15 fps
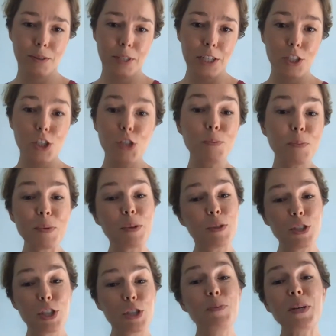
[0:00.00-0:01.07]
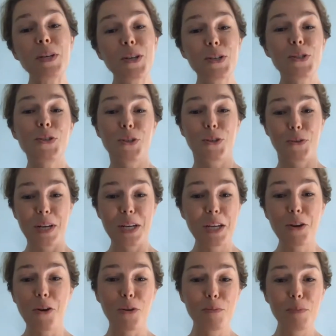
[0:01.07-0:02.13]
just just because you're creating
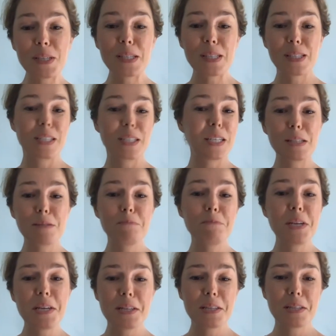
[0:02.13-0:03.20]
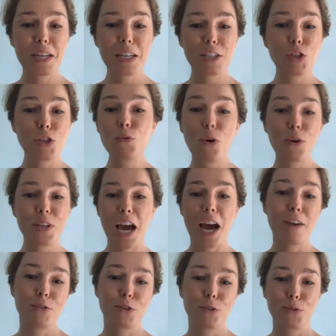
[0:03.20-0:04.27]
your own business that doesn't mean that you won't
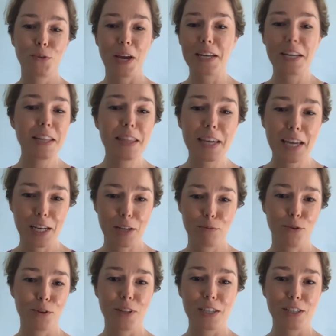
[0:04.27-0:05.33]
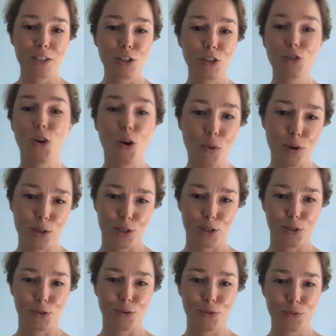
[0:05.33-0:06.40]
have to do anything anymore that you don't want to
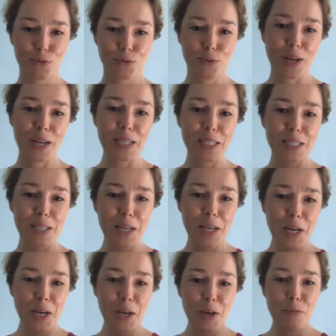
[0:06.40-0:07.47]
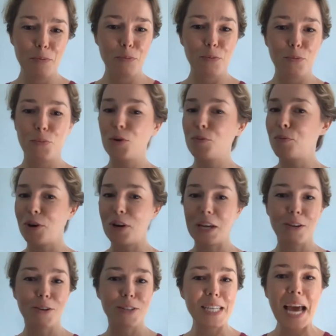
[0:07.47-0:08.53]
do right mm-hmm
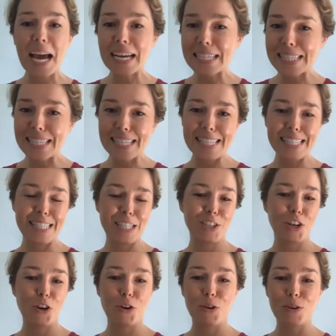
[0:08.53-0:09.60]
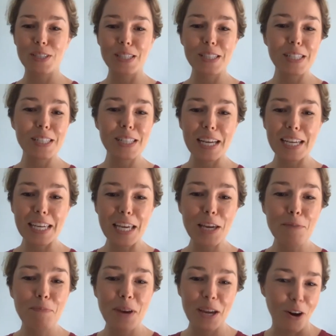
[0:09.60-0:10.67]
preparing your taxes you know mm-hmm. still like
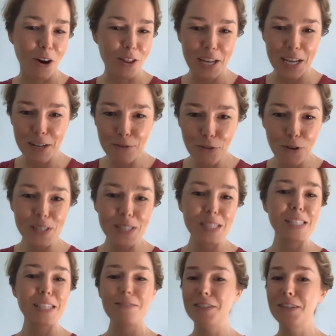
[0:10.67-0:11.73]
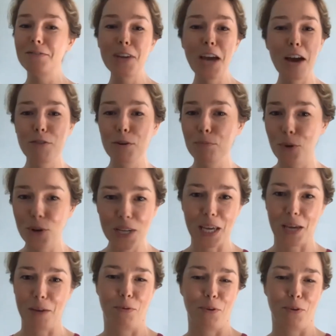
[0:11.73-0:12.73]
keeping all the invoices even if you have a bookkeeper